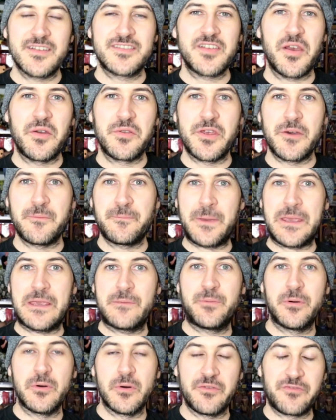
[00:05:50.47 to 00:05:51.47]
so that
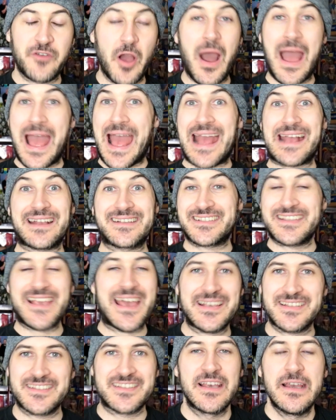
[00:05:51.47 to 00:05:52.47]
people have got
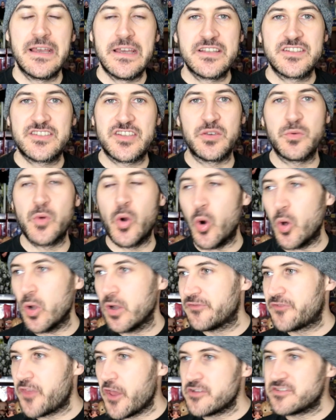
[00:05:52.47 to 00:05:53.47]
access to
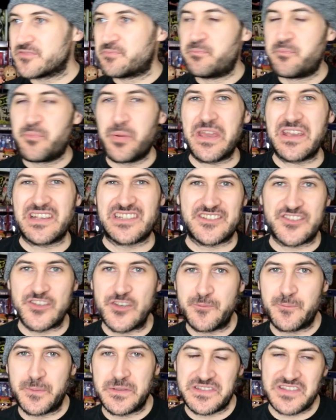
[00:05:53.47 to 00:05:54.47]
all of those big
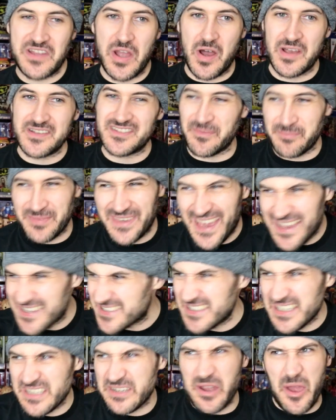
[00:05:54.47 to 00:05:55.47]
superstars, I'm
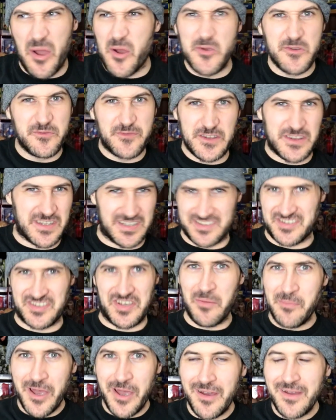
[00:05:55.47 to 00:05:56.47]
guessing over the
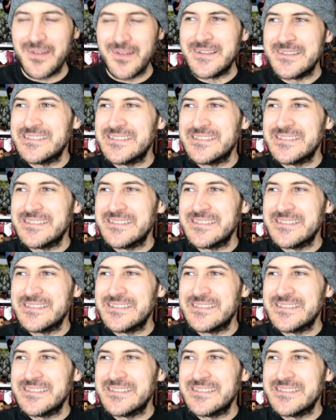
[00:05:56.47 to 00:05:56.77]
summer.